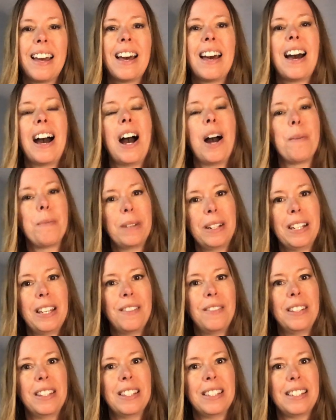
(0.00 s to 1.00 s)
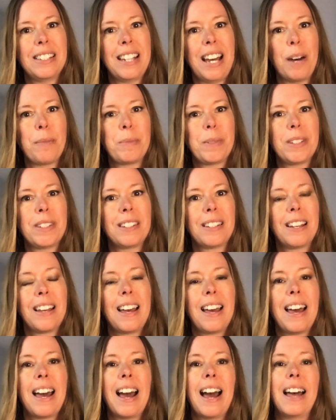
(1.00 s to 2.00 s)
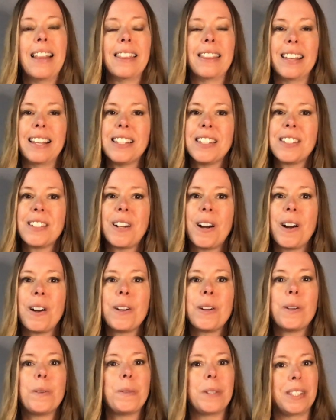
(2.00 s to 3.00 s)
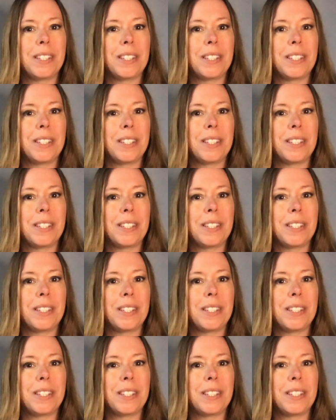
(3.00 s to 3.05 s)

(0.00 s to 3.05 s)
I'm going to give you the steps. And let's start with